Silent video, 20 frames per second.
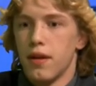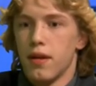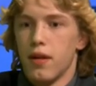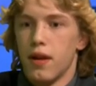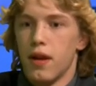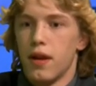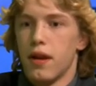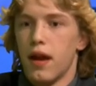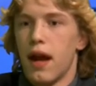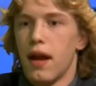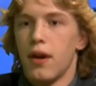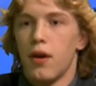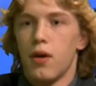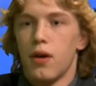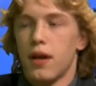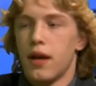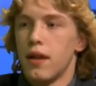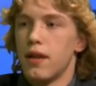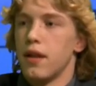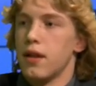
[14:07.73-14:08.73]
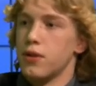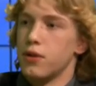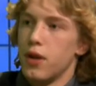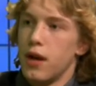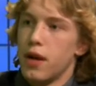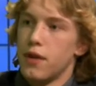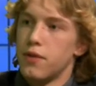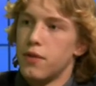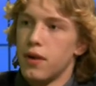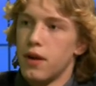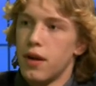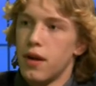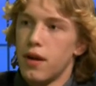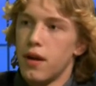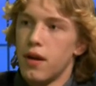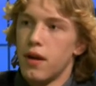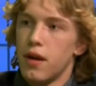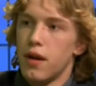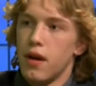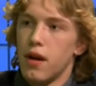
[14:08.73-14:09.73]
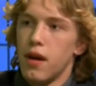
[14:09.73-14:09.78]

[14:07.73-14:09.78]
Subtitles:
like I know a kid that transferred here,